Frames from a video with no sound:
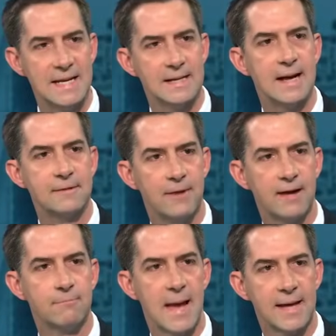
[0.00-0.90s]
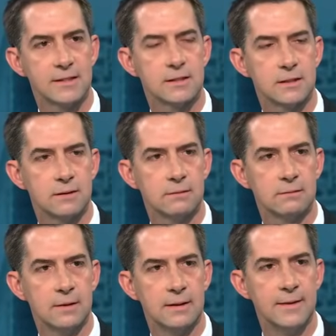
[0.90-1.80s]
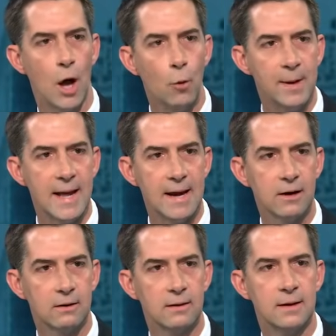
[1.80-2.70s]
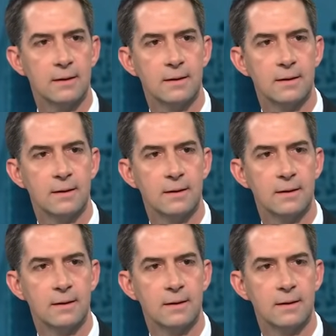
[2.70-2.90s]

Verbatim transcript: N95 masks in the open air